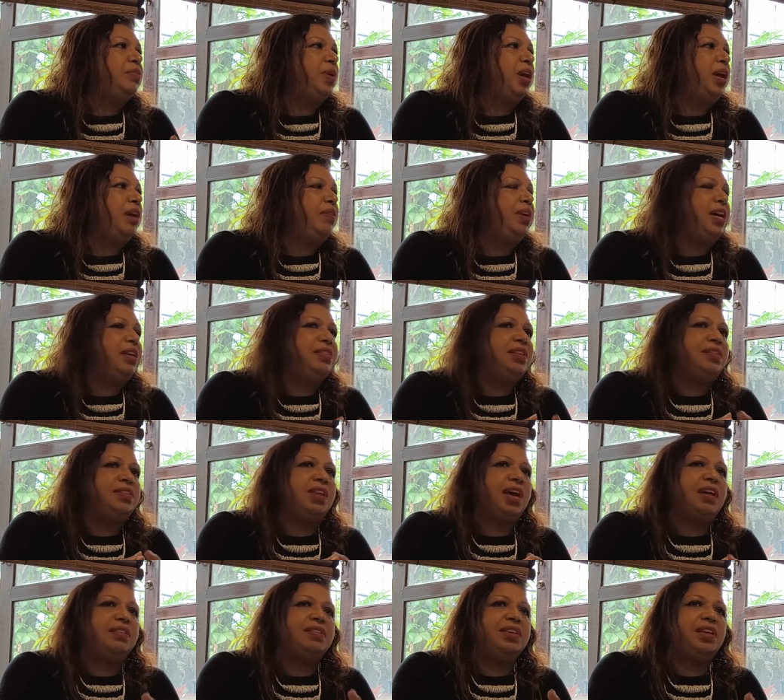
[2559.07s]
we are, we are just
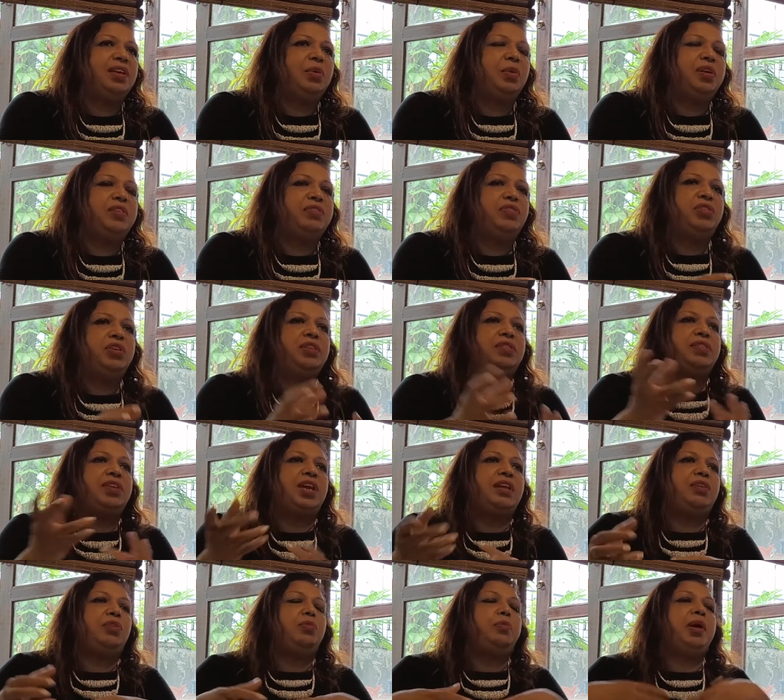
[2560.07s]
asking questions
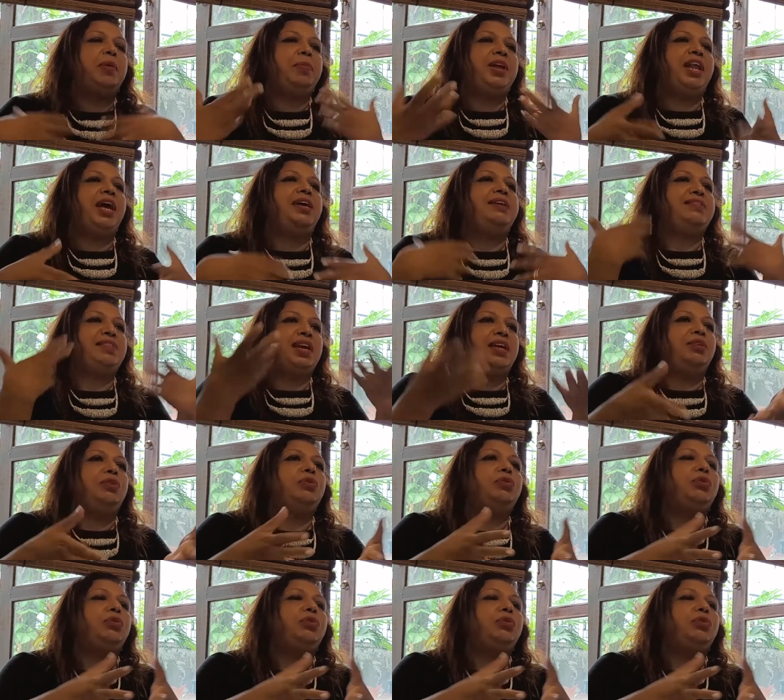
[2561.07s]
and you memorize and you